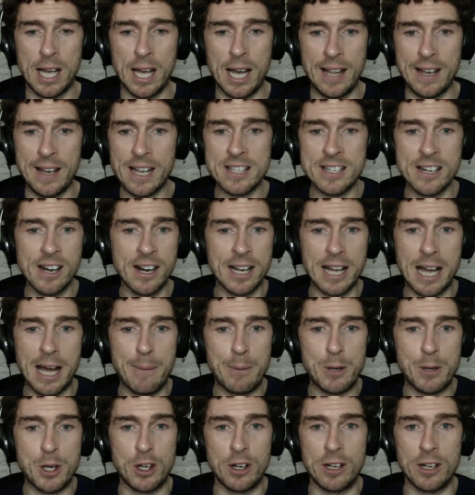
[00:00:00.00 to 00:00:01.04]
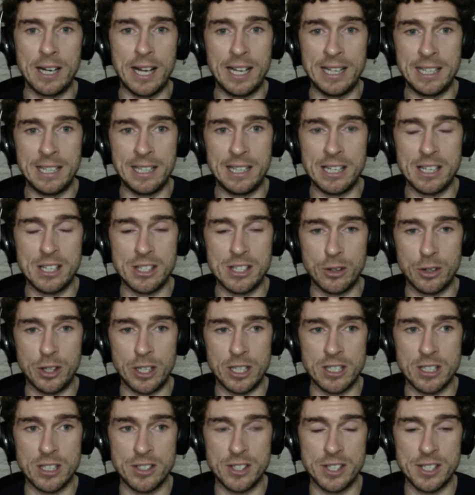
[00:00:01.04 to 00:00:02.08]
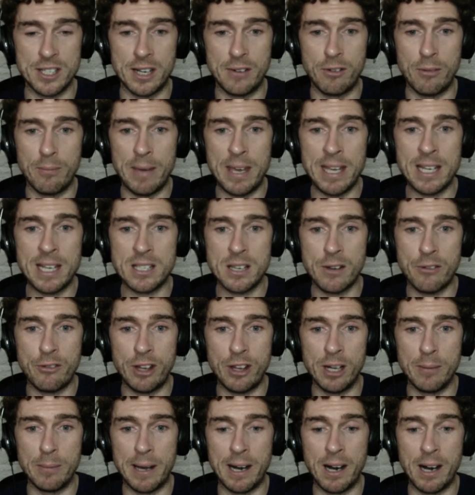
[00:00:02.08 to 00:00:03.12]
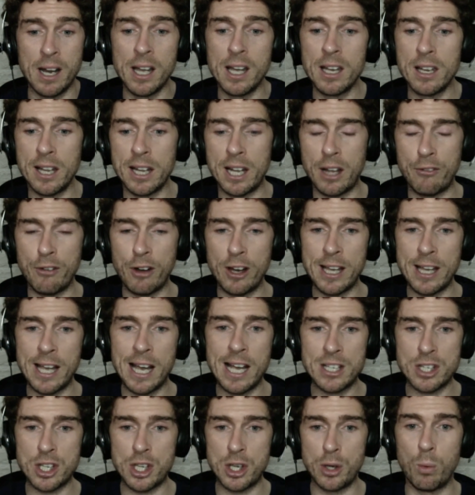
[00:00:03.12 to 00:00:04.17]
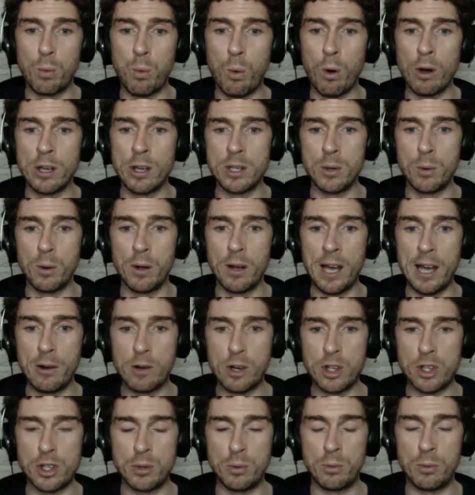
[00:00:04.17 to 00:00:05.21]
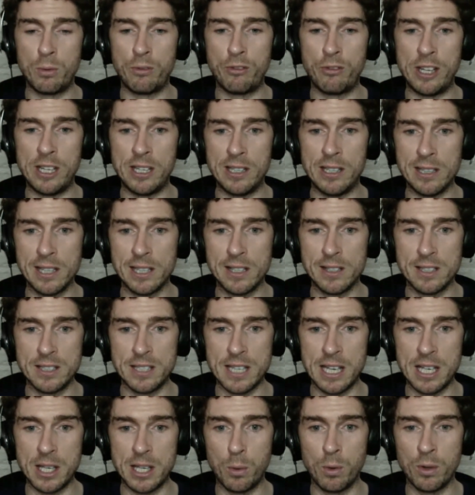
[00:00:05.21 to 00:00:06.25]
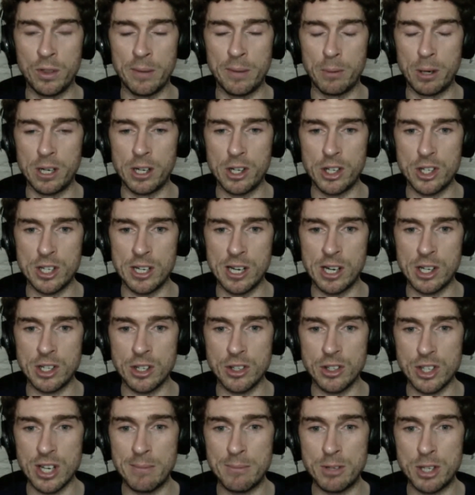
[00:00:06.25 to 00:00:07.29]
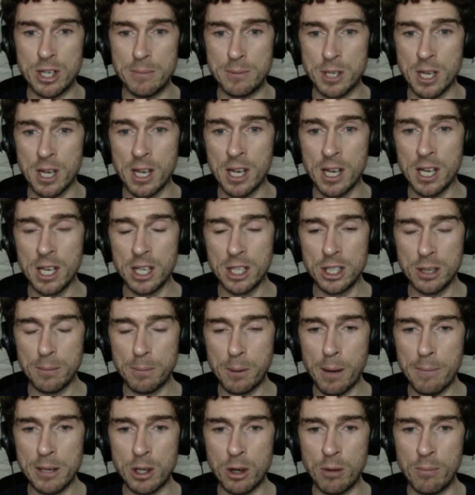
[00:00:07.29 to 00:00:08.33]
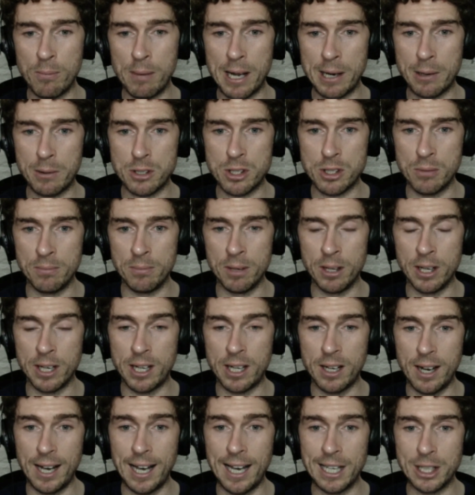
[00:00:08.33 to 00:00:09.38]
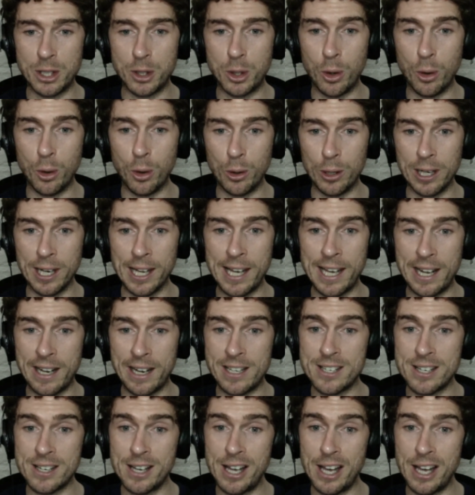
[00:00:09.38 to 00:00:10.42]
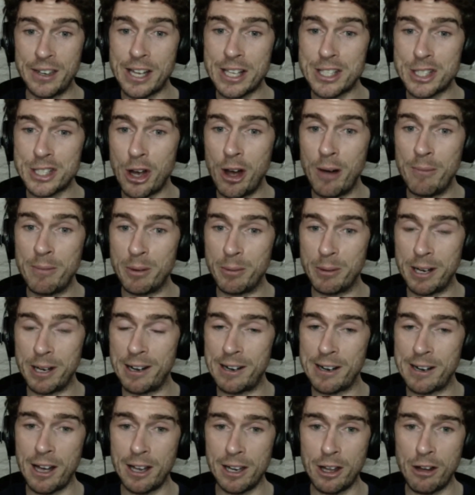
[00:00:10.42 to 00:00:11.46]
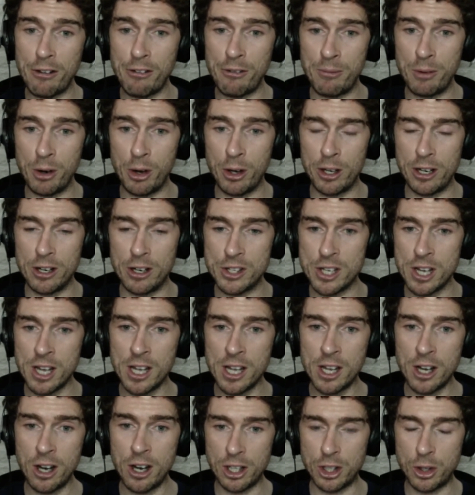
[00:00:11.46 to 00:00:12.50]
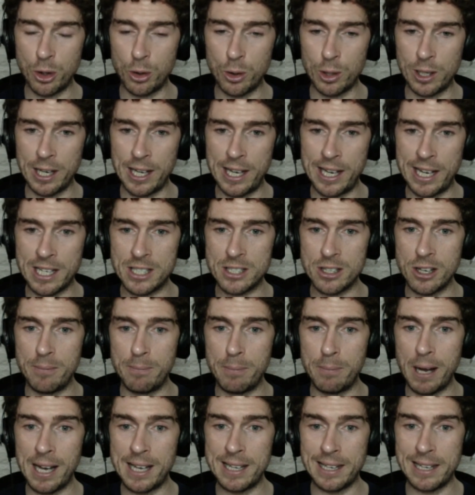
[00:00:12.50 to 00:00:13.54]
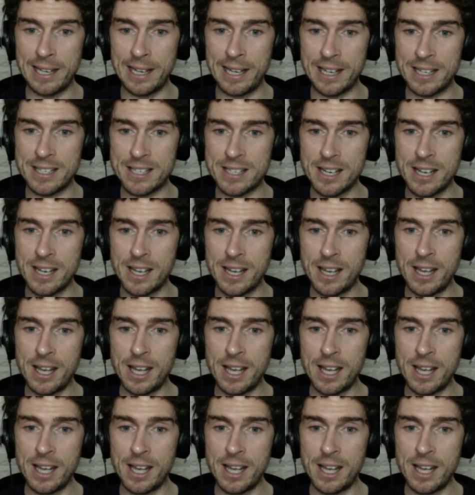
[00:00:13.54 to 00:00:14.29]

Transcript: And that's not captured in any of these studies, because he said if it makes you feel better, like if I ask you how did you feel the day you won the British National Championships, you'll probably come back with something like, I had good legs. And that's common. We hear that a lot from riders. I had good legs, I had bad legs.